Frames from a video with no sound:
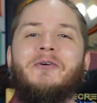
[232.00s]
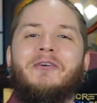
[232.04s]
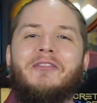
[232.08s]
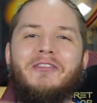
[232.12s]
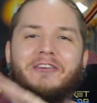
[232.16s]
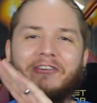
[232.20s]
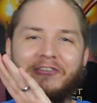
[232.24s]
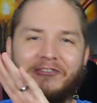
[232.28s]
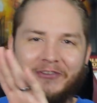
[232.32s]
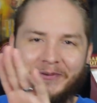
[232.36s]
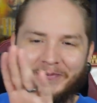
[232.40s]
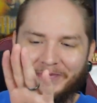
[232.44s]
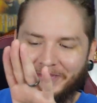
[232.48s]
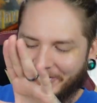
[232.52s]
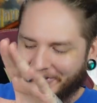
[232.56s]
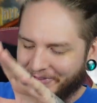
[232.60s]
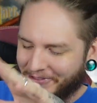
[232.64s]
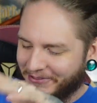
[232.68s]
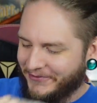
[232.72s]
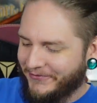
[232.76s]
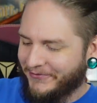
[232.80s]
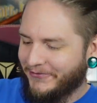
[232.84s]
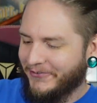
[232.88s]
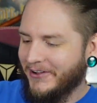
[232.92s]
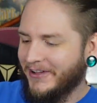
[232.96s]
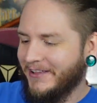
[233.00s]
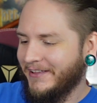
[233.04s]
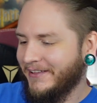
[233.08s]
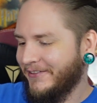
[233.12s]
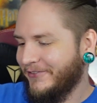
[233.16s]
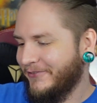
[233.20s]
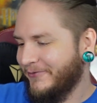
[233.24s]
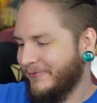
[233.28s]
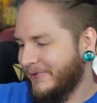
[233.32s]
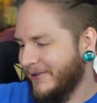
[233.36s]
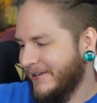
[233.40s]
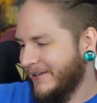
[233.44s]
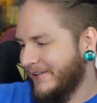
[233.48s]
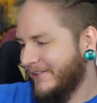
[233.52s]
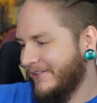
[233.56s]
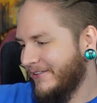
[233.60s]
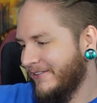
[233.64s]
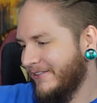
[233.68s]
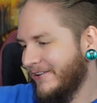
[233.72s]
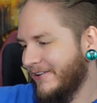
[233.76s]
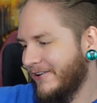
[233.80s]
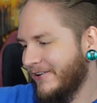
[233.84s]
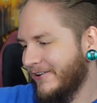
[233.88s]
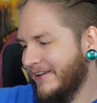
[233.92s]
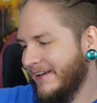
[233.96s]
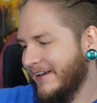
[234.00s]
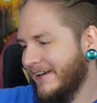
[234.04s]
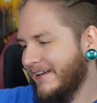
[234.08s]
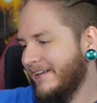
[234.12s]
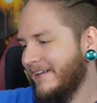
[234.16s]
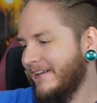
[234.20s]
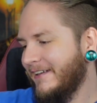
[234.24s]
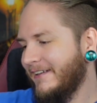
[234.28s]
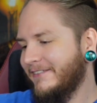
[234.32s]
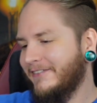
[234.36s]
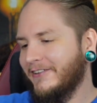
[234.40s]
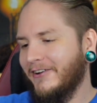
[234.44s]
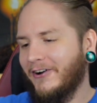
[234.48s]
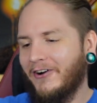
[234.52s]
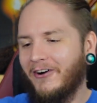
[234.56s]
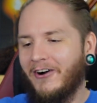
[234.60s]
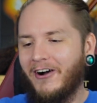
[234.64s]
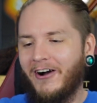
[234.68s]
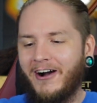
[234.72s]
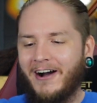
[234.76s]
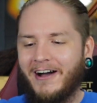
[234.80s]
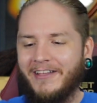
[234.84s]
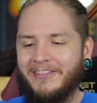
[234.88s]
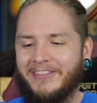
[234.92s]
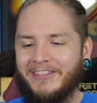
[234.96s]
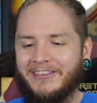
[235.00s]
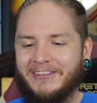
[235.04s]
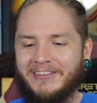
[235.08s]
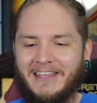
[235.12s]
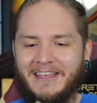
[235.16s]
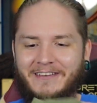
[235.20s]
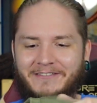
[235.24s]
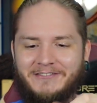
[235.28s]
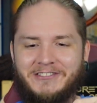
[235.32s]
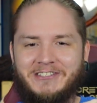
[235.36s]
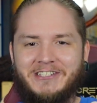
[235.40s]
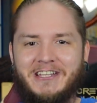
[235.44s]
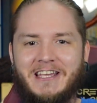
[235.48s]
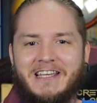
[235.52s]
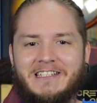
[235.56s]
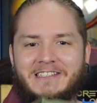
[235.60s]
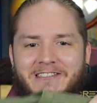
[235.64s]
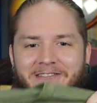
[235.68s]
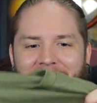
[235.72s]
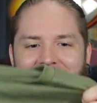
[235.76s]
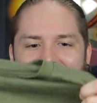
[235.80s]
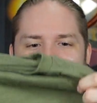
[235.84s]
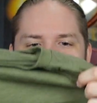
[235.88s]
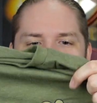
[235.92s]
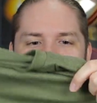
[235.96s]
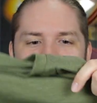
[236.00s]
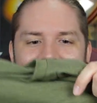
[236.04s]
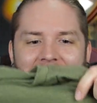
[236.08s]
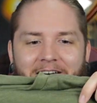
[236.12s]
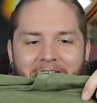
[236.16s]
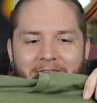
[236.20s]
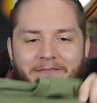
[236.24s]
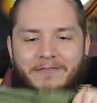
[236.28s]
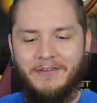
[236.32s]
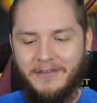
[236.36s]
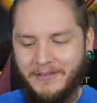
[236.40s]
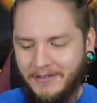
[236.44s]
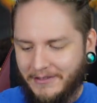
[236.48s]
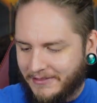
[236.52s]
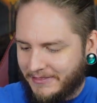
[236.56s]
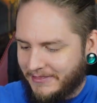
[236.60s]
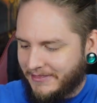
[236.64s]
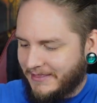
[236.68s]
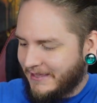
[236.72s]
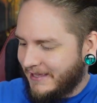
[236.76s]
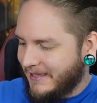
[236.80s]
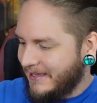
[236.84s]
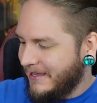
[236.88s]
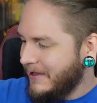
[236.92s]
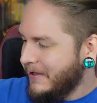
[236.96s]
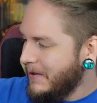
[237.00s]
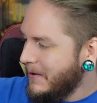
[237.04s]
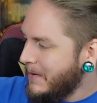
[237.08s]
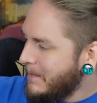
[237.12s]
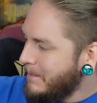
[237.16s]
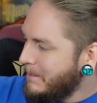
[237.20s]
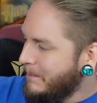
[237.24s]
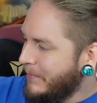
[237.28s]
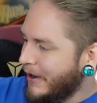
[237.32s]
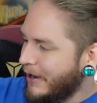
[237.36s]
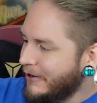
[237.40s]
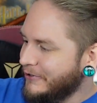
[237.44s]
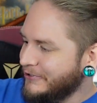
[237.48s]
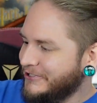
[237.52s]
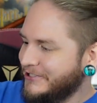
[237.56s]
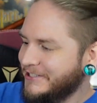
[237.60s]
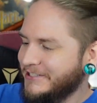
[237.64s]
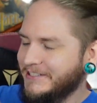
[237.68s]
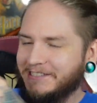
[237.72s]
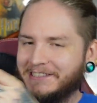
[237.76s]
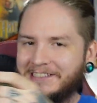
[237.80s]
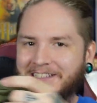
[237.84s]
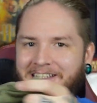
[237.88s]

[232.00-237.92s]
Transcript: There's something on the front as well. Okay, so on the left chest we have the Potions